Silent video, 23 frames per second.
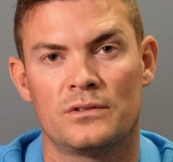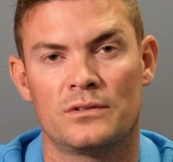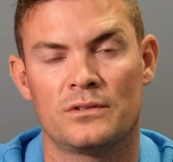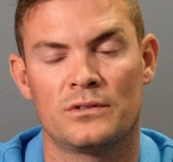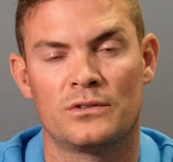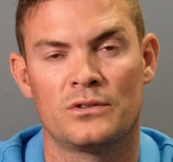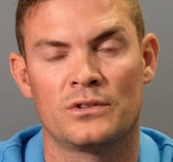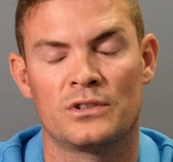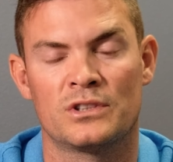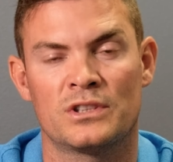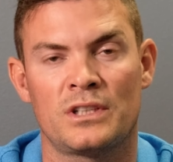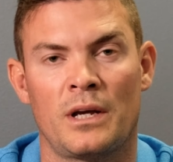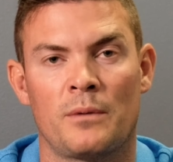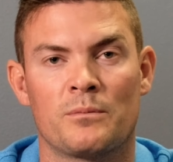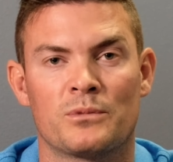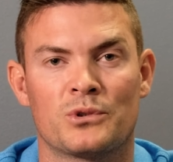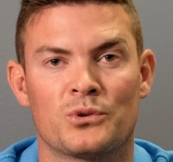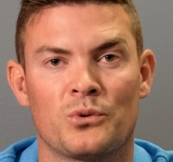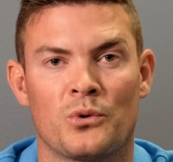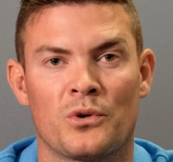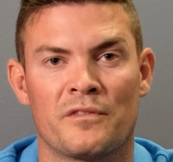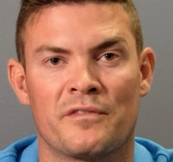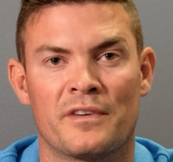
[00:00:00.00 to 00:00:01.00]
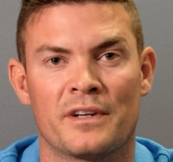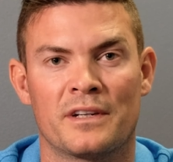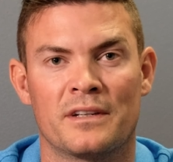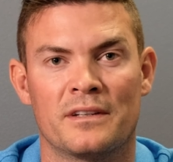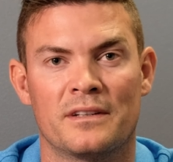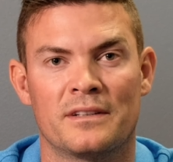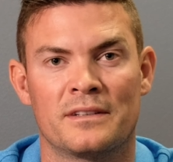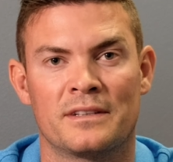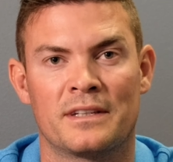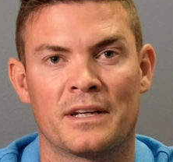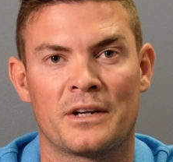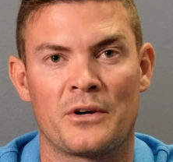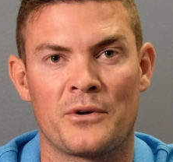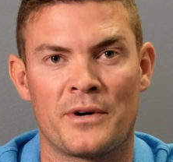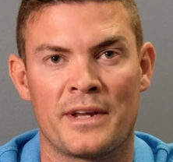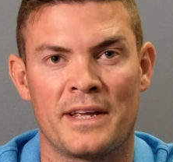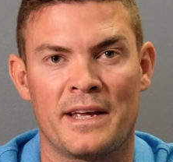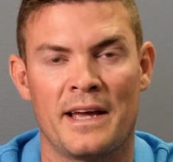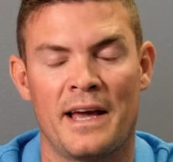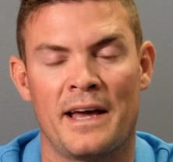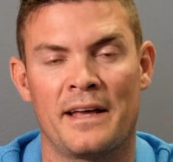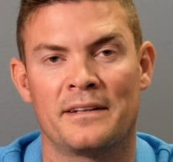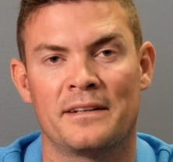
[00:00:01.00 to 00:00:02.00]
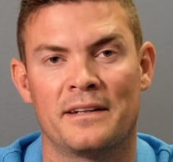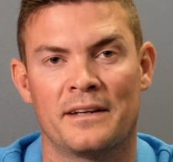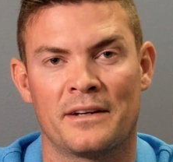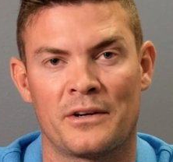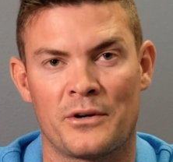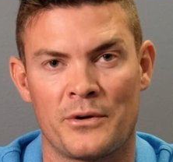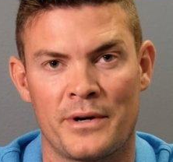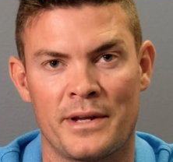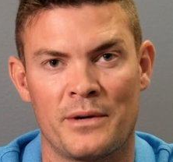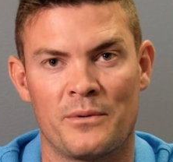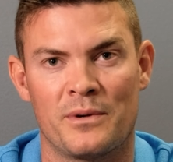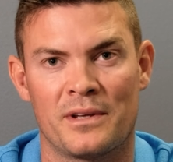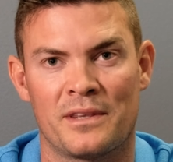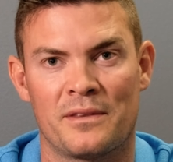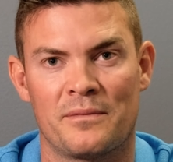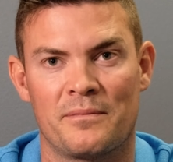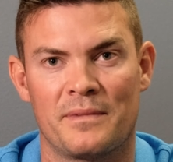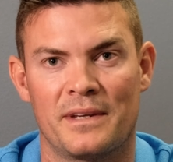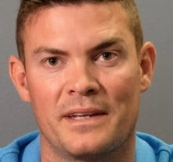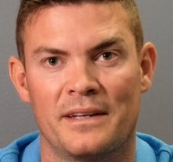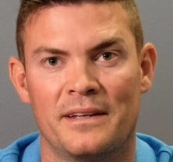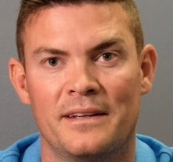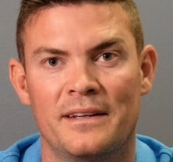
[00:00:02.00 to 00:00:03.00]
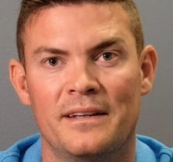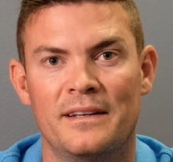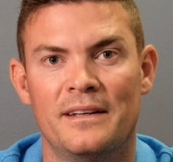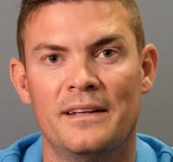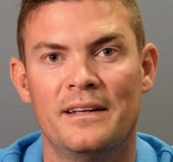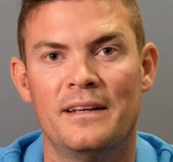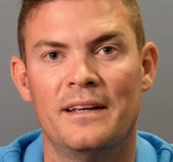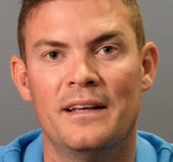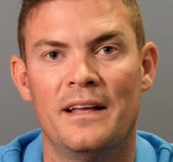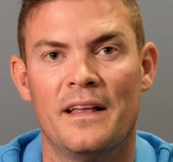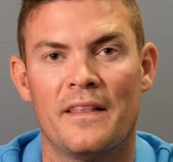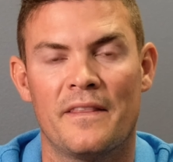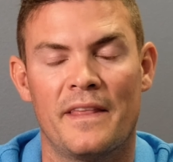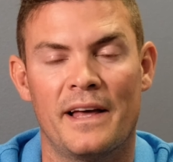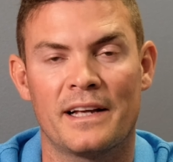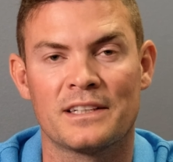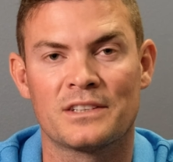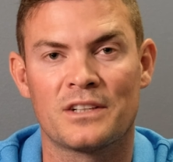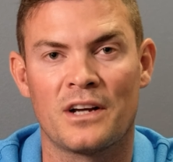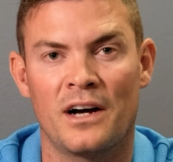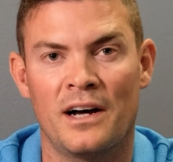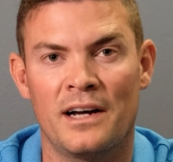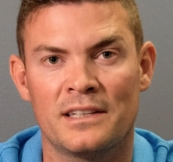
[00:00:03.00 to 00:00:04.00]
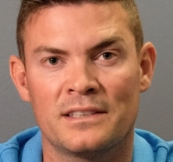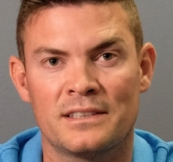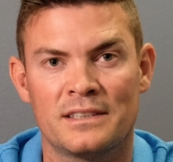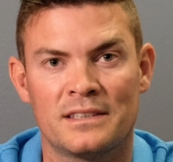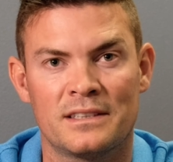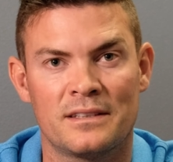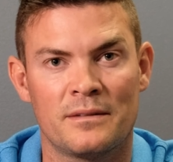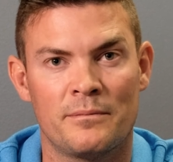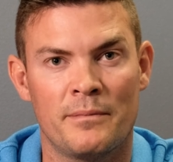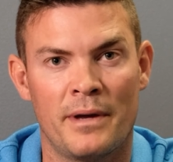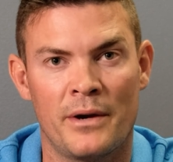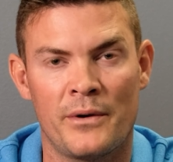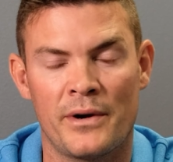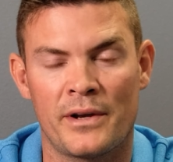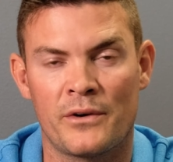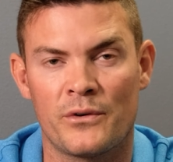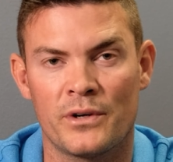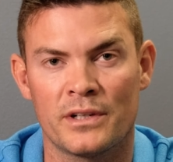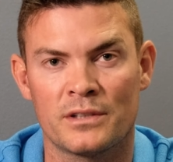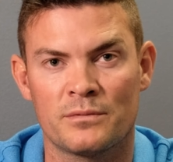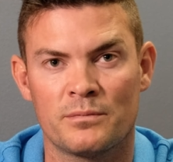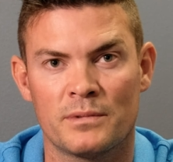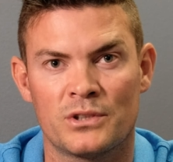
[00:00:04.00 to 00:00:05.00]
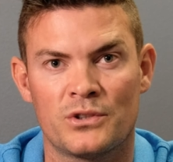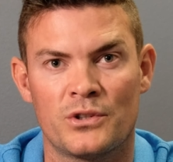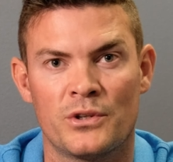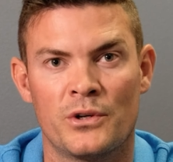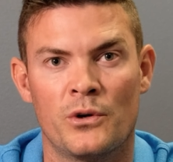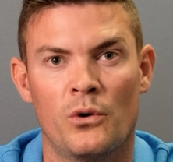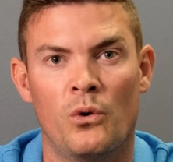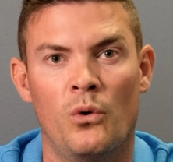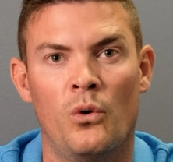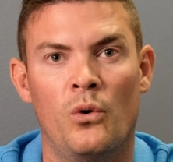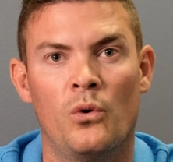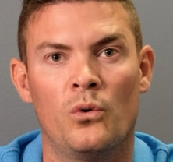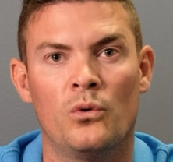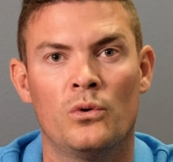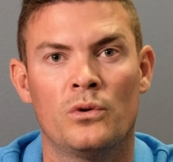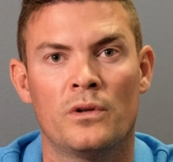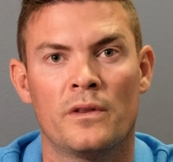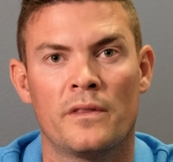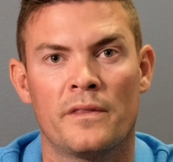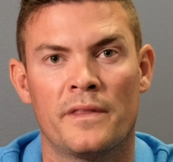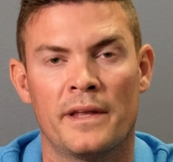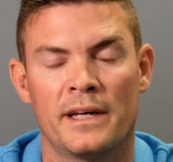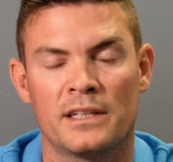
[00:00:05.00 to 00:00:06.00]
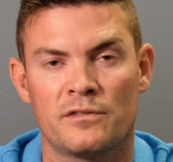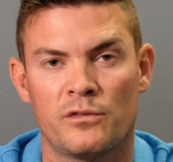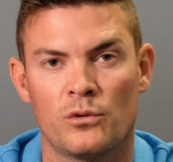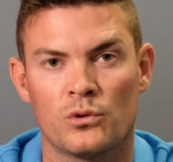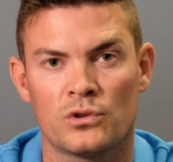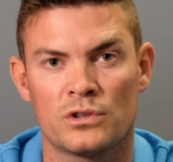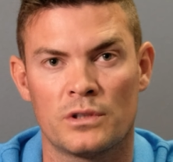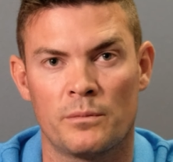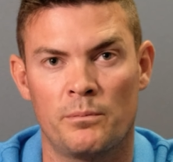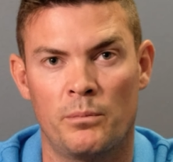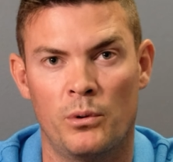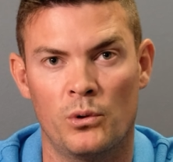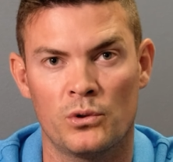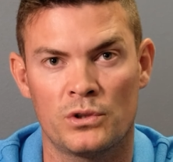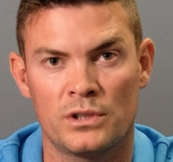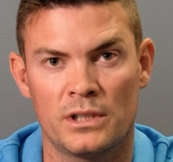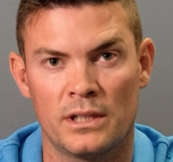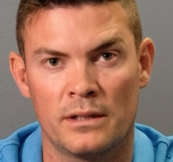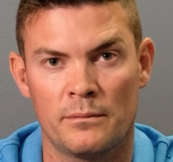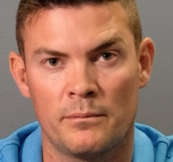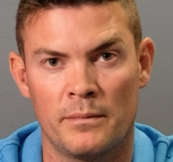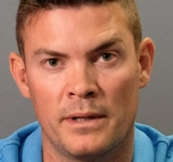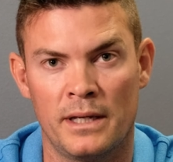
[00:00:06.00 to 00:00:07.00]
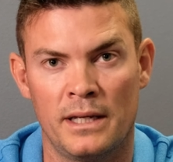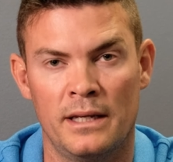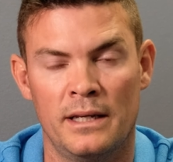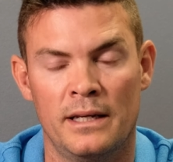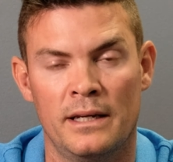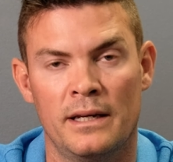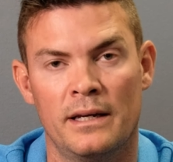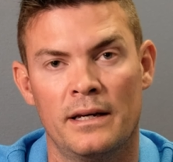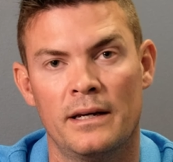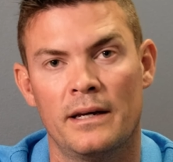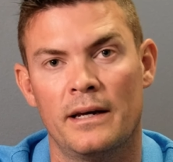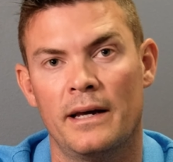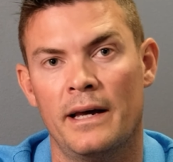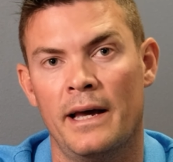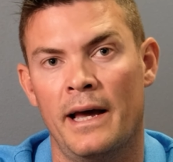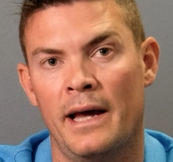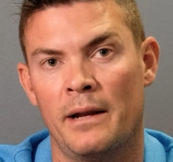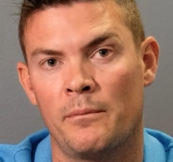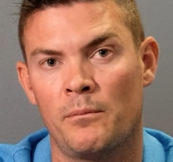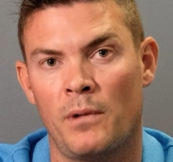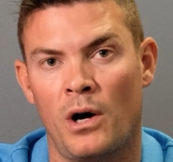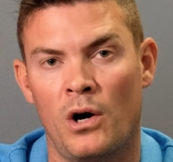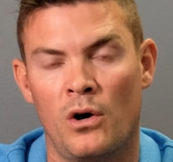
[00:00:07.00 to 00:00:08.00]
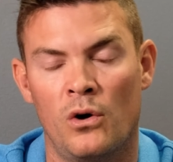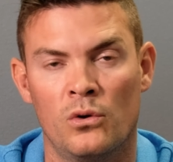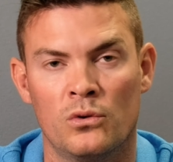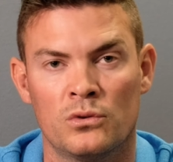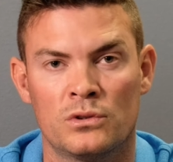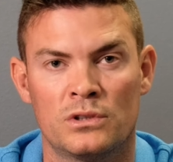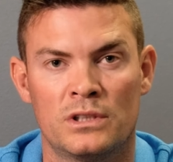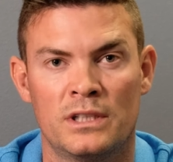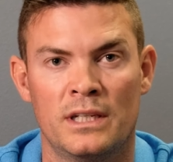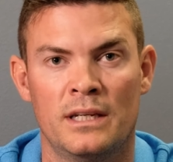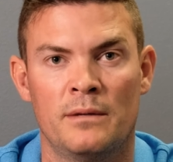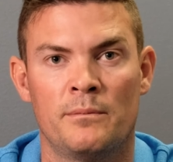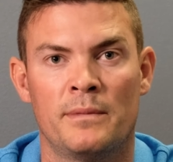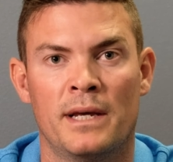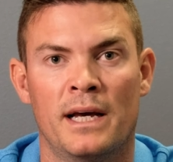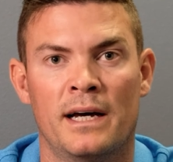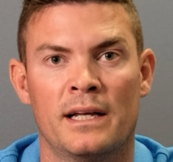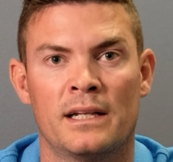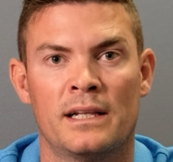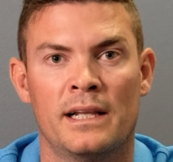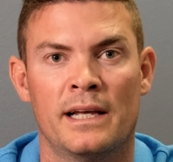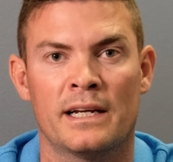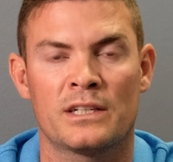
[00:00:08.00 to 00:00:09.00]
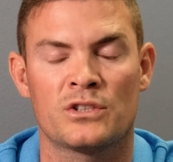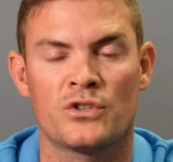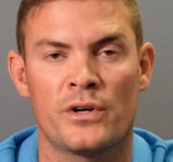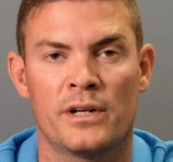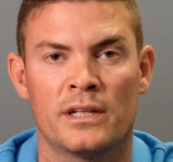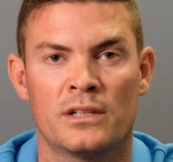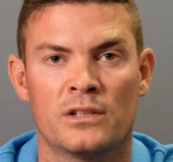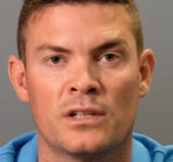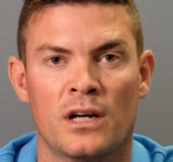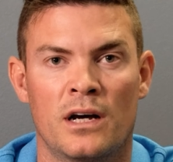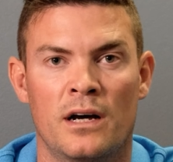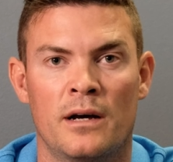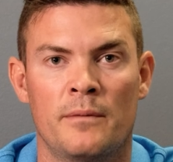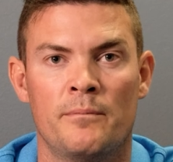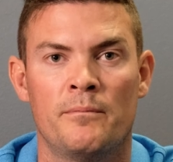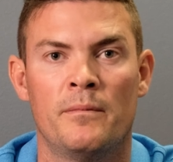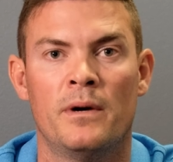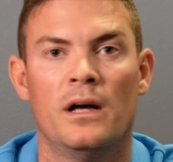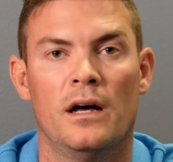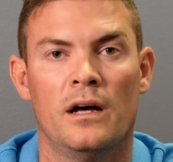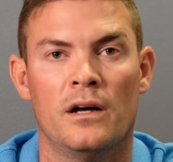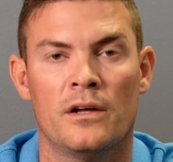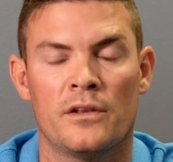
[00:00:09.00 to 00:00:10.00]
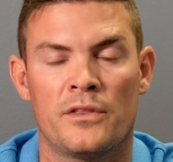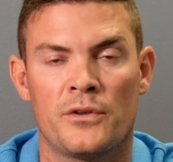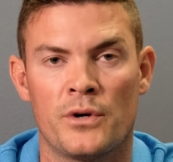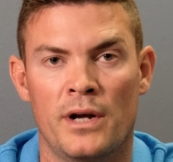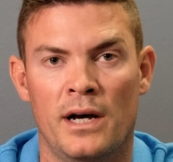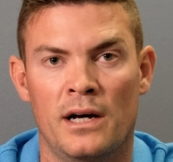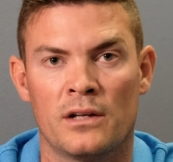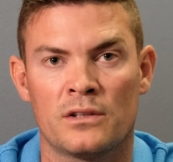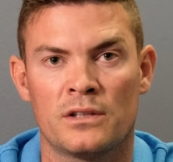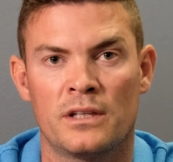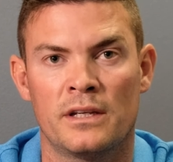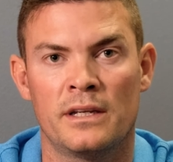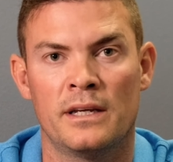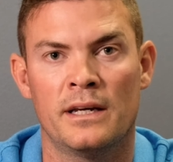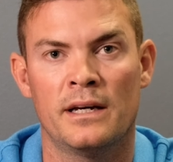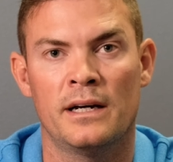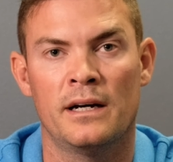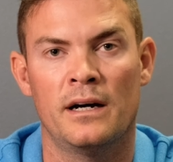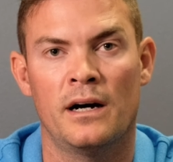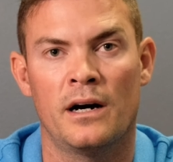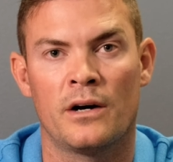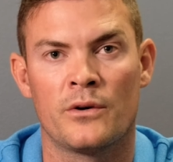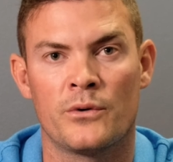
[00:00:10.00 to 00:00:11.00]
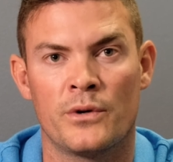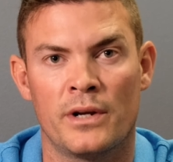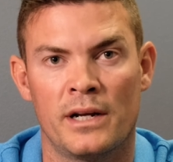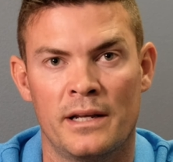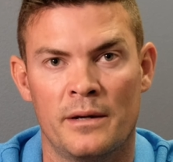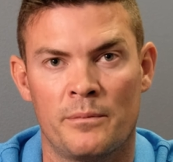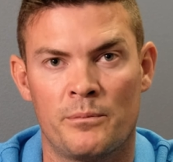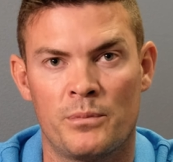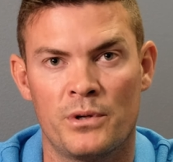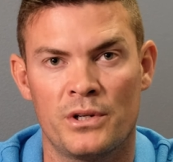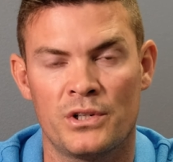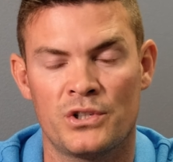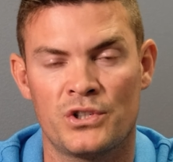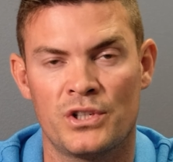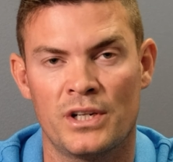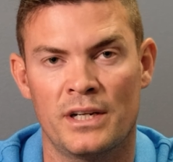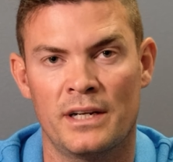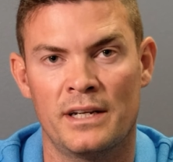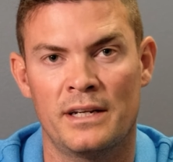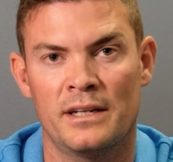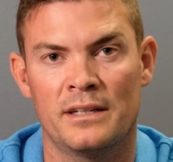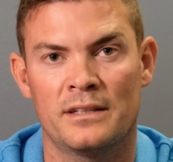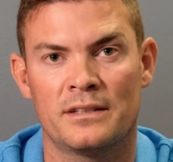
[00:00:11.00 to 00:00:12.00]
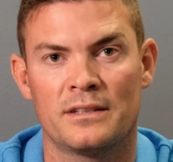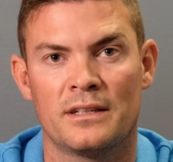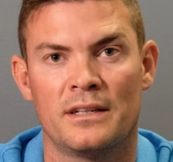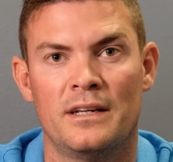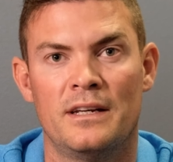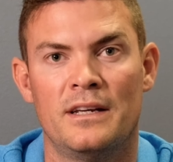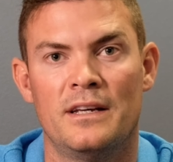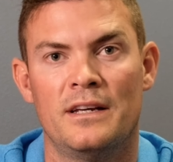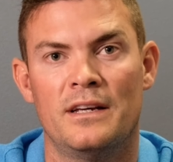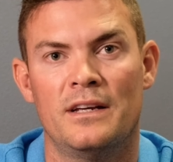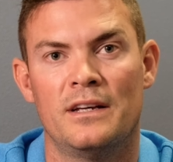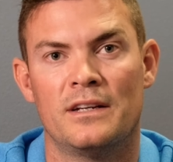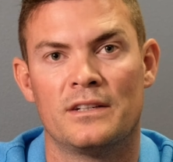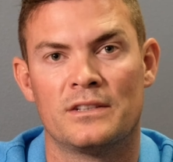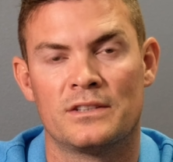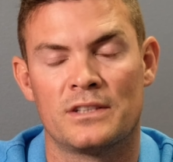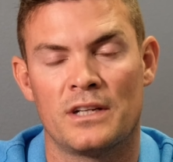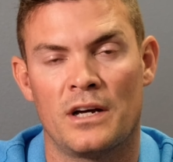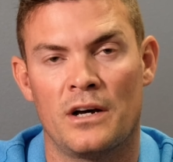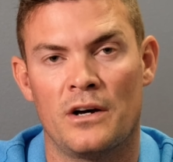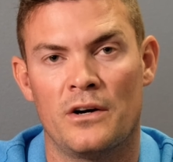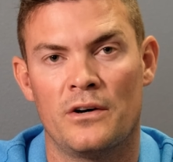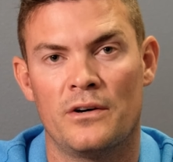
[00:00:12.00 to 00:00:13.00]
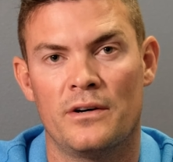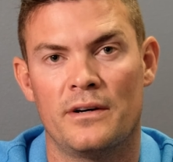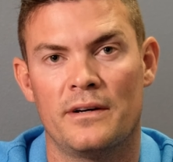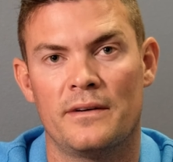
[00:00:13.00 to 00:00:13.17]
to some sort of a degree and agree with me. Thanks guys, Merry Christmas to you all. Thanks for supporting me and my whole team here at Luxurytime throughout the year. I really appreciate it. So